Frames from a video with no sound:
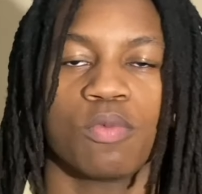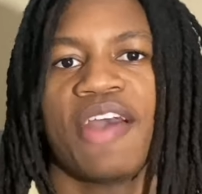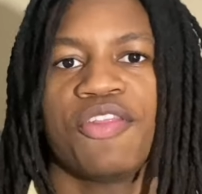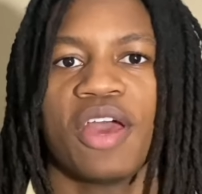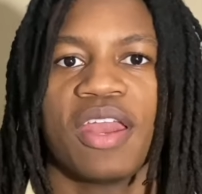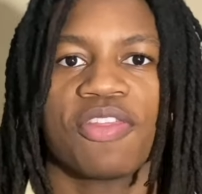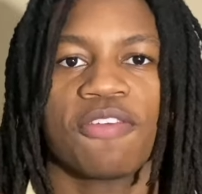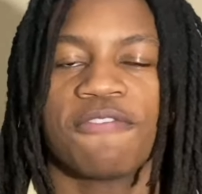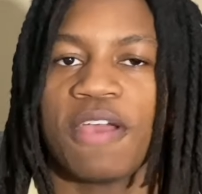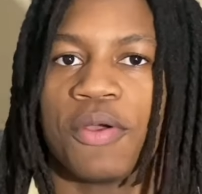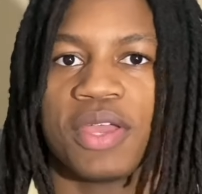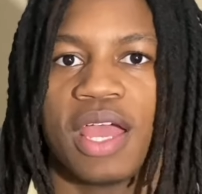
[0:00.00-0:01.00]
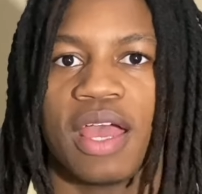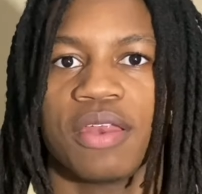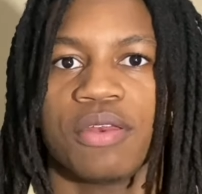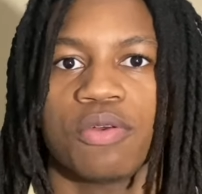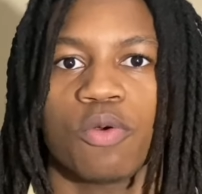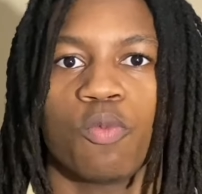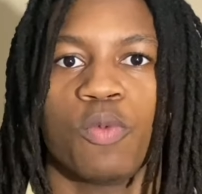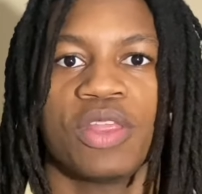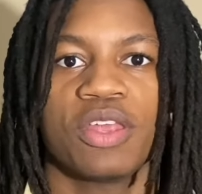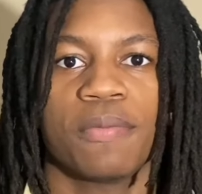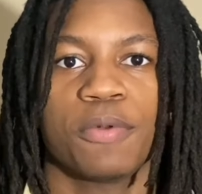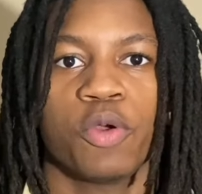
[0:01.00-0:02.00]
And then at the very end, we
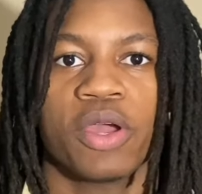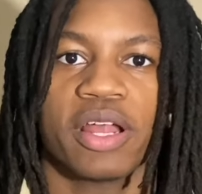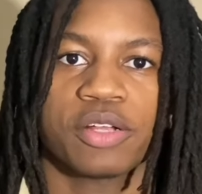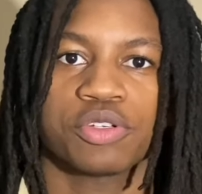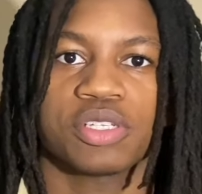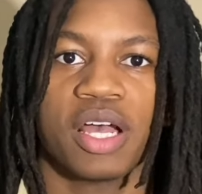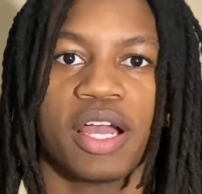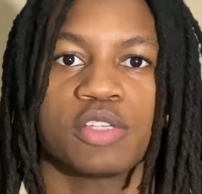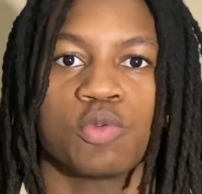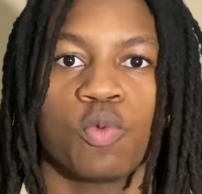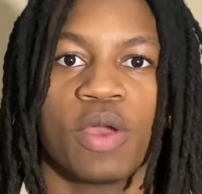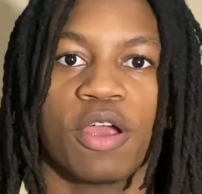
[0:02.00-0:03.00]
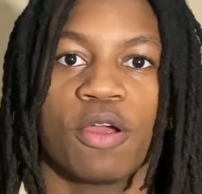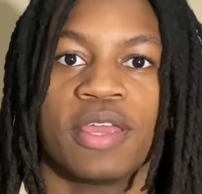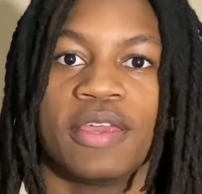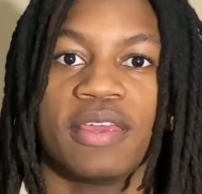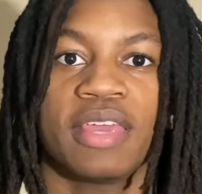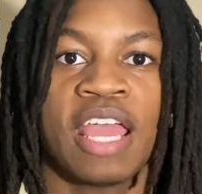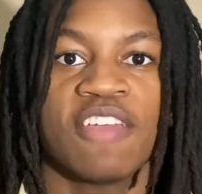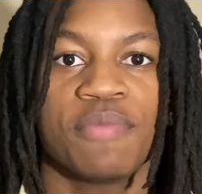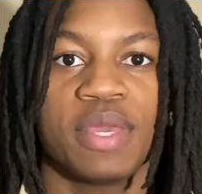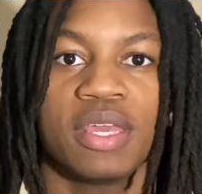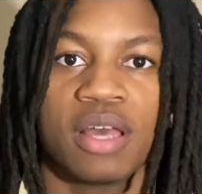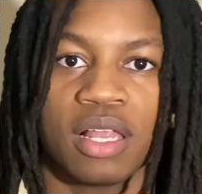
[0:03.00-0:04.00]
ended up doing an exercise where he gave
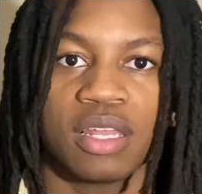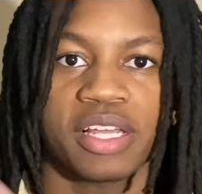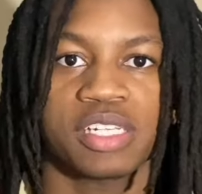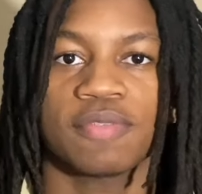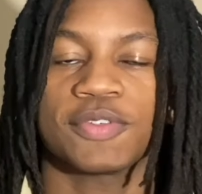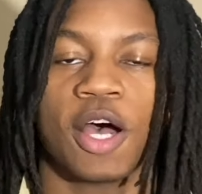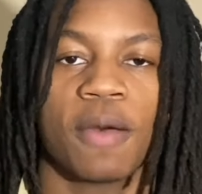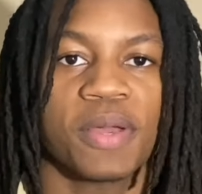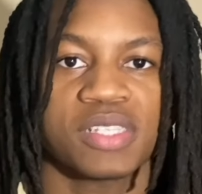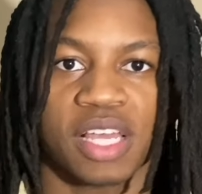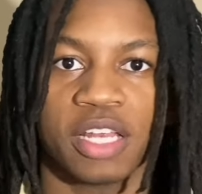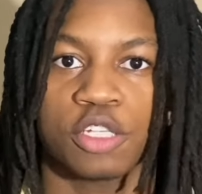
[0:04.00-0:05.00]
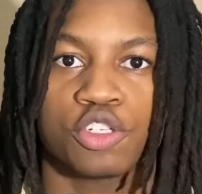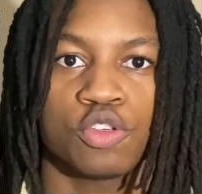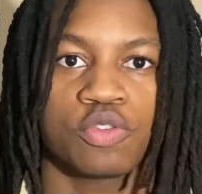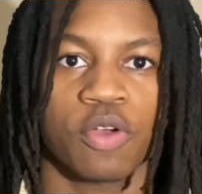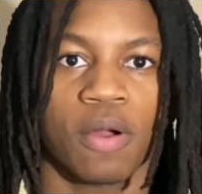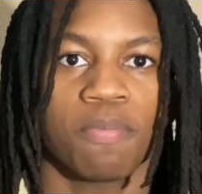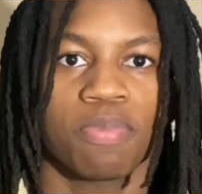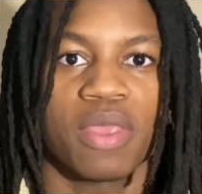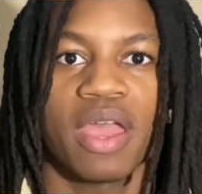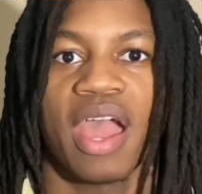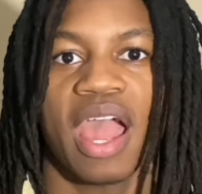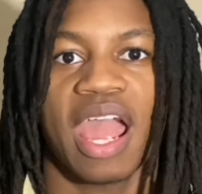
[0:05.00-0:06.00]
me a list of topics I get to choose from,
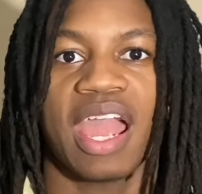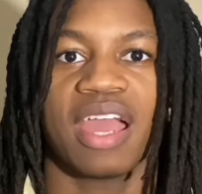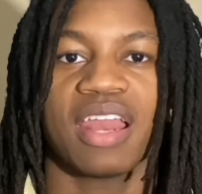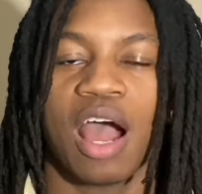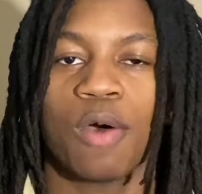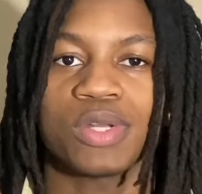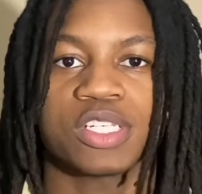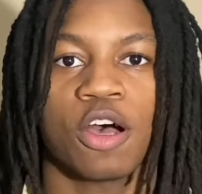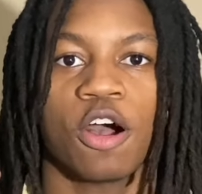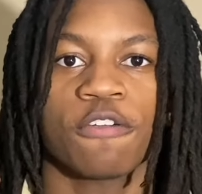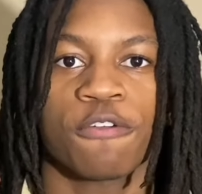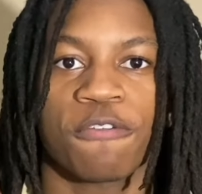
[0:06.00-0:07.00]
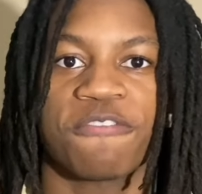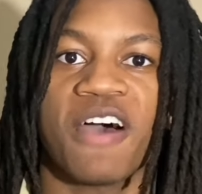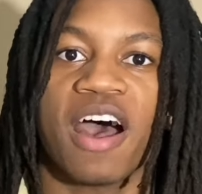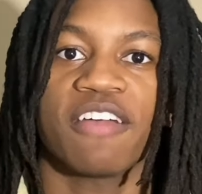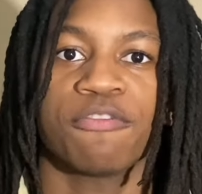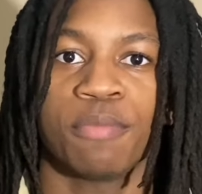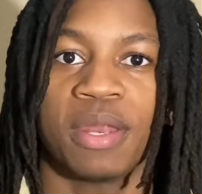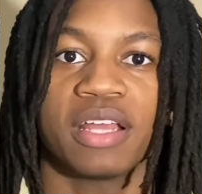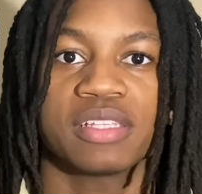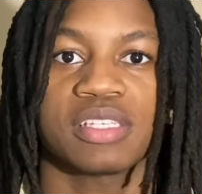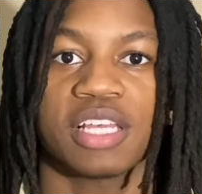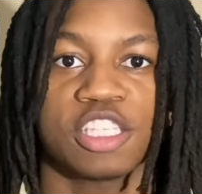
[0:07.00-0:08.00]
and I would talk for 5
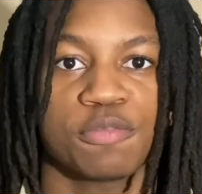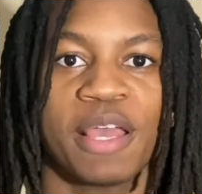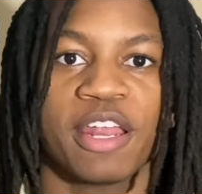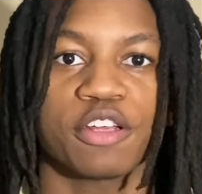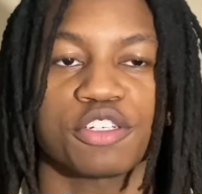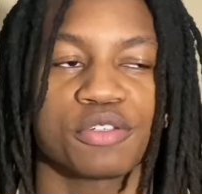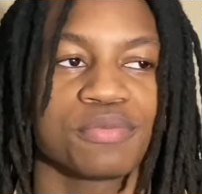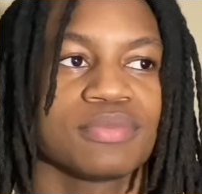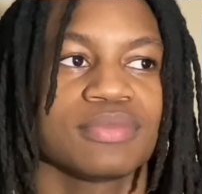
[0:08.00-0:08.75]
minutes in Spanish.